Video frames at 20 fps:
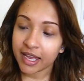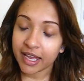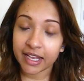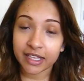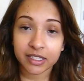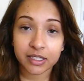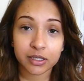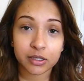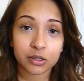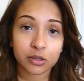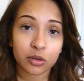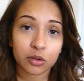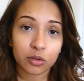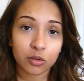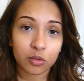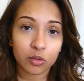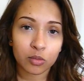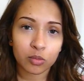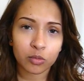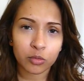it's
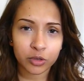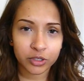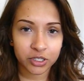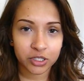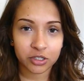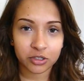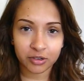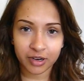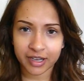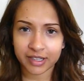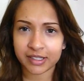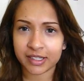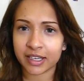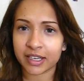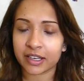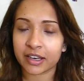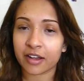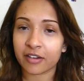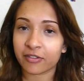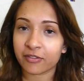
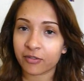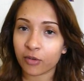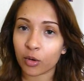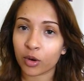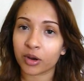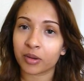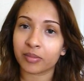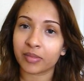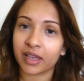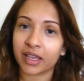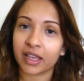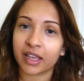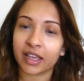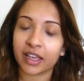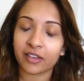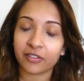moisturizing enough for me.